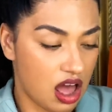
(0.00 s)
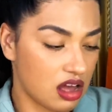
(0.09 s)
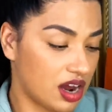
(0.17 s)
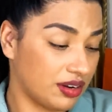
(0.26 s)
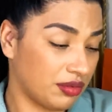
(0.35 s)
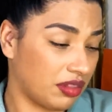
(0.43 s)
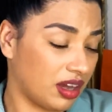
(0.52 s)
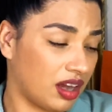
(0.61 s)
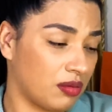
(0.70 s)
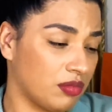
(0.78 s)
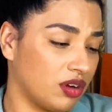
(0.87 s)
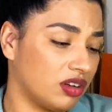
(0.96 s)
I don't think
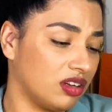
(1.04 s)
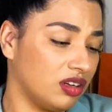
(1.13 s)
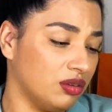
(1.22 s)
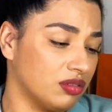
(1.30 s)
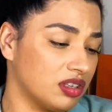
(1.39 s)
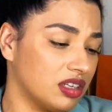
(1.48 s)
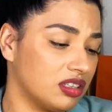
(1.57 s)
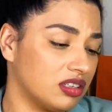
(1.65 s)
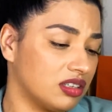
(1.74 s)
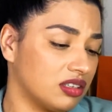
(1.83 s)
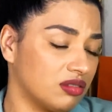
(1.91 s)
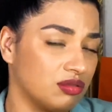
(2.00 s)
I'm gonna use it
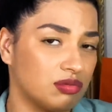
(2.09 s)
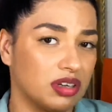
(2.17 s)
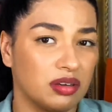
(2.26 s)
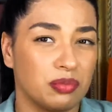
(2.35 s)
during